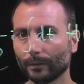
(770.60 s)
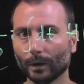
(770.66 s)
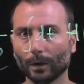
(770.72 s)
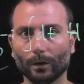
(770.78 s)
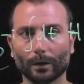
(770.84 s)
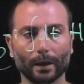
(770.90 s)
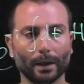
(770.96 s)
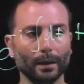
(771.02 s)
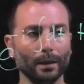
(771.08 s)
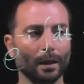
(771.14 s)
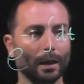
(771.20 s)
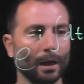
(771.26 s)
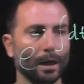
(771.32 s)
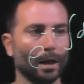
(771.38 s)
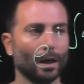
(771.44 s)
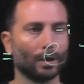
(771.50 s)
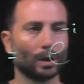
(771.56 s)
Okay,
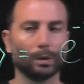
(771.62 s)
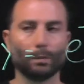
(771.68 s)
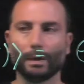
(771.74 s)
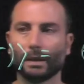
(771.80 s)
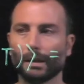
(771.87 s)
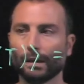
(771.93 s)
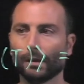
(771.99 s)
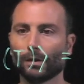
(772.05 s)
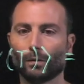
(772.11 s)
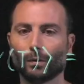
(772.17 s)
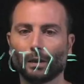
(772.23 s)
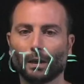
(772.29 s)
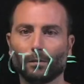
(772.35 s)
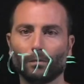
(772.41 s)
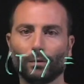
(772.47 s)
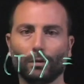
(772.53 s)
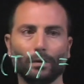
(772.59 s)
so basically what
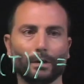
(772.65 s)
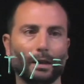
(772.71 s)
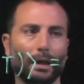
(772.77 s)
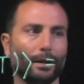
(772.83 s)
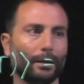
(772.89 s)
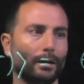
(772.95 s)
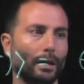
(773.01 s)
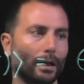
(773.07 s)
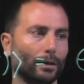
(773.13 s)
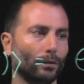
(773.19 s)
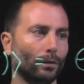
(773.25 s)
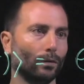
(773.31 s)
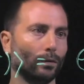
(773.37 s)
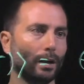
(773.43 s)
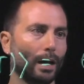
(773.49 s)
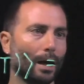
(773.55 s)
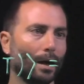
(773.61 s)
I would like to
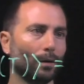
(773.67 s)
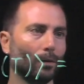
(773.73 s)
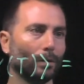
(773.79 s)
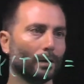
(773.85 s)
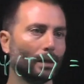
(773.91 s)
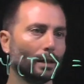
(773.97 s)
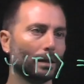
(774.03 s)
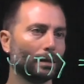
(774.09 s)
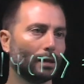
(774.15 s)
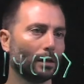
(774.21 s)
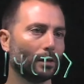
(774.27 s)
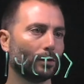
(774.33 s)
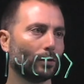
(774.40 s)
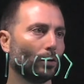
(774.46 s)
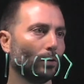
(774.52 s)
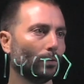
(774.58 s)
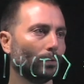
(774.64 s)
do now is
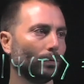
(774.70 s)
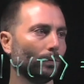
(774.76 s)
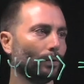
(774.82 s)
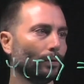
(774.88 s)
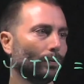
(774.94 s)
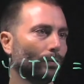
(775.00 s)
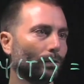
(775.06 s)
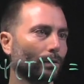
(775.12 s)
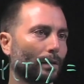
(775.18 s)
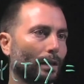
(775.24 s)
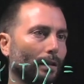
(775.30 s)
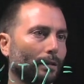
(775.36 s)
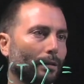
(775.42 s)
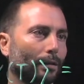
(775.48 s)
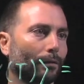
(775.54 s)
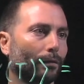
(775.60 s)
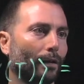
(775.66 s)
just show you
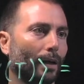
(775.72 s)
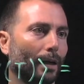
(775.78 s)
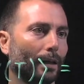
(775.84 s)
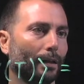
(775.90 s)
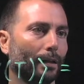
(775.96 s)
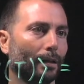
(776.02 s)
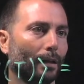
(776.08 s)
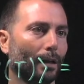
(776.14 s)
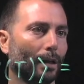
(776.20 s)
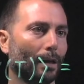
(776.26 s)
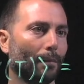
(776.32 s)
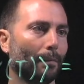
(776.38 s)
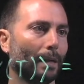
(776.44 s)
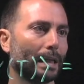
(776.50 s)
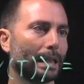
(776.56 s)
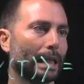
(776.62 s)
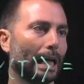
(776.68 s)
that if I
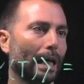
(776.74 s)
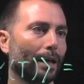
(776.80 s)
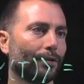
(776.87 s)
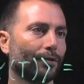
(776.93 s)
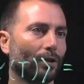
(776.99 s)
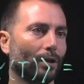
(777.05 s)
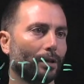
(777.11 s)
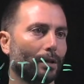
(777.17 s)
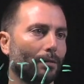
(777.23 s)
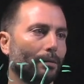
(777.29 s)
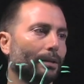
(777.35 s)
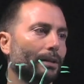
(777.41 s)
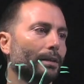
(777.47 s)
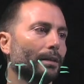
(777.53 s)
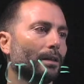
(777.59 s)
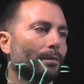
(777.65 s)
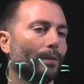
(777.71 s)
massage a little bit
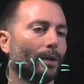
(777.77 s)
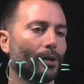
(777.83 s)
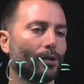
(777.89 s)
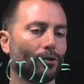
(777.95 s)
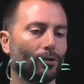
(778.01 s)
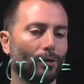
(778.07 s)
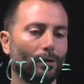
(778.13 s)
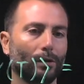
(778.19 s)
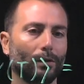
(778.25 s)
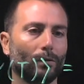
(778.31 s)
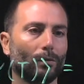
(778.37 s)
this expression,